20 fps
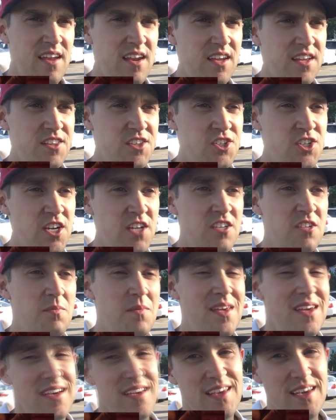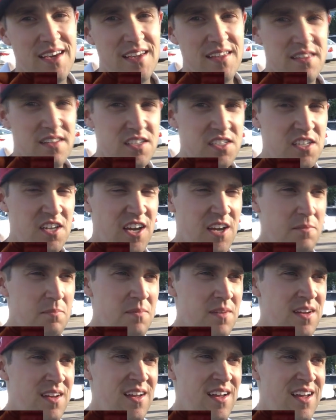and it gets checked to me again. This time,
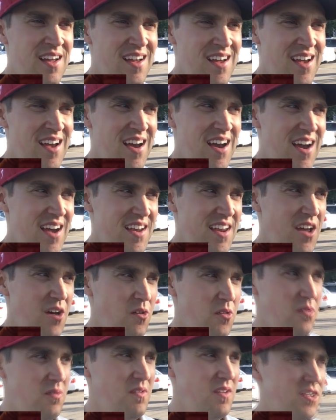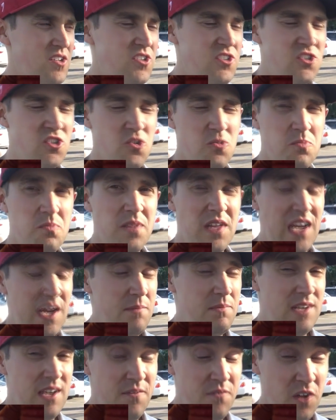I now assume that
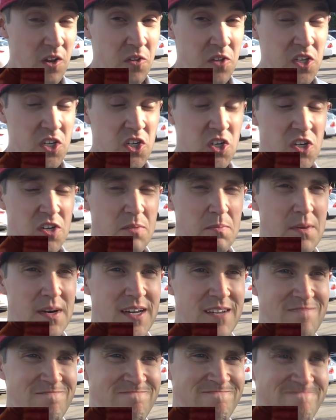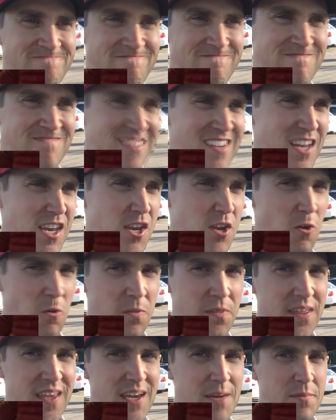I'm definitely good, but
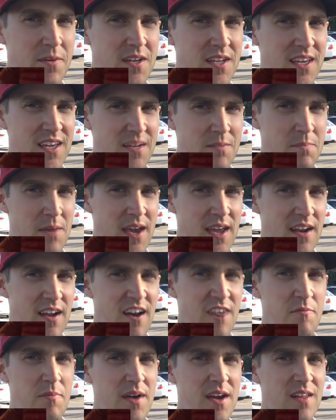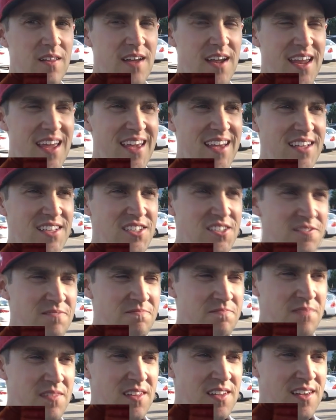don't think I'm going to get paid off by a lot of hands.
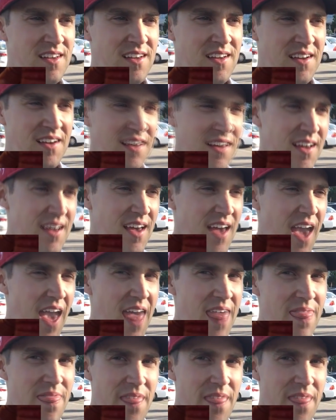And